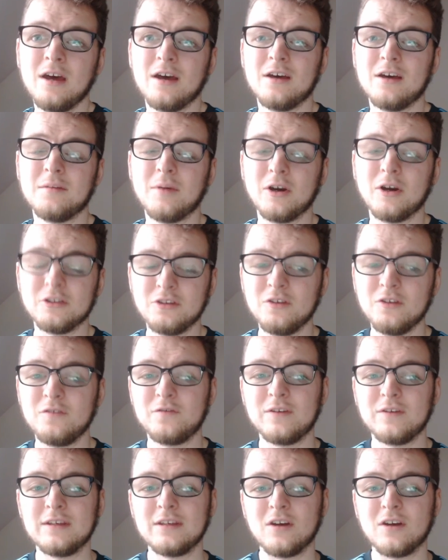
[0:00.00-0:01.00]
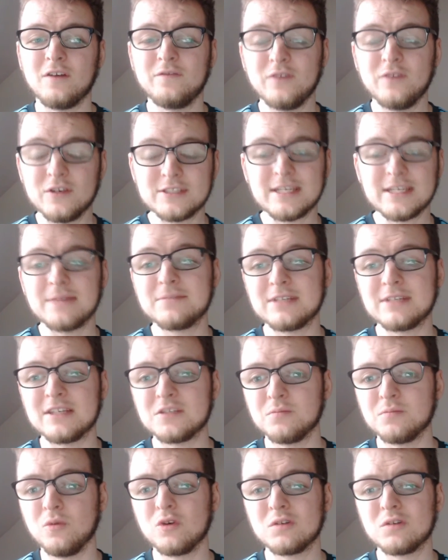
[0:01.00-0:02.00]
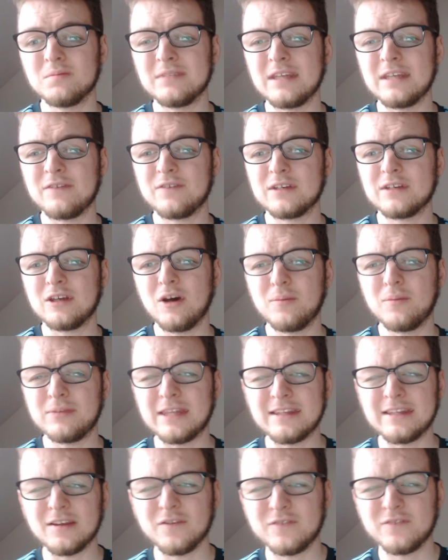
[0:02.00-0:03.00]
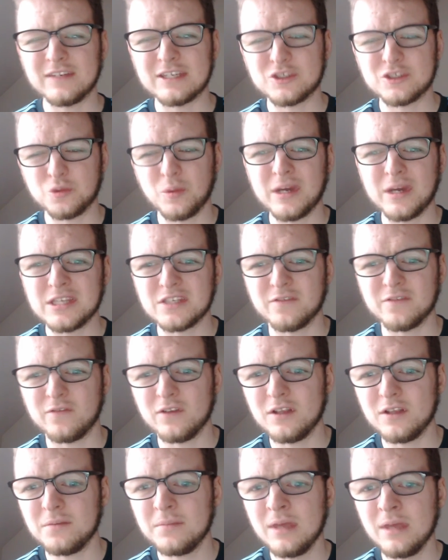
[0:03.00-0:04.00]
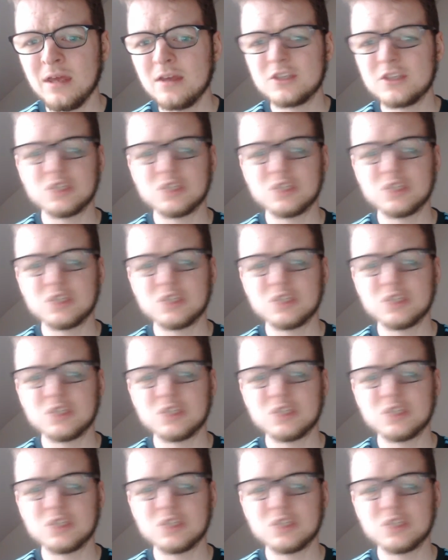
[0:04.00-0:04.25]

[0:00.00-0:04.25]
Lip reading: I do think our first game's against Morecambe in the FA Cup, but then I think it's away to Fulham.